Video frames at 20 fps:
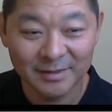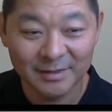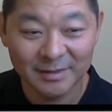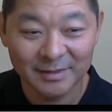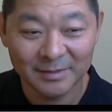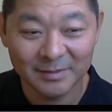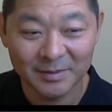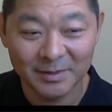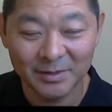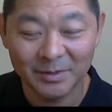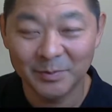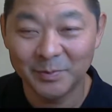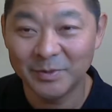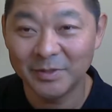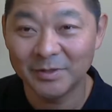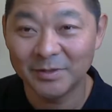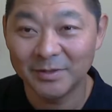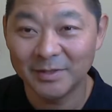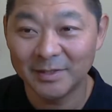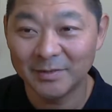and I'll help
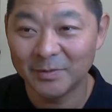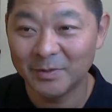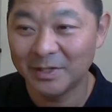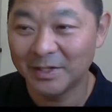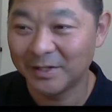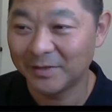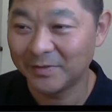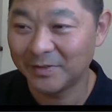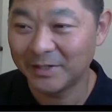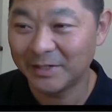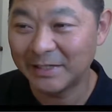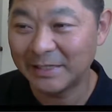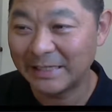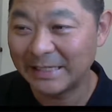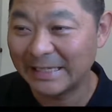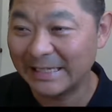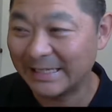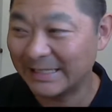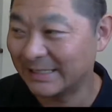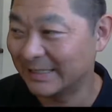you in whatever I
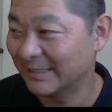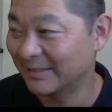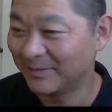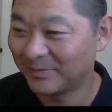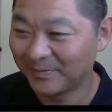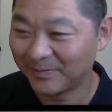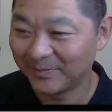can.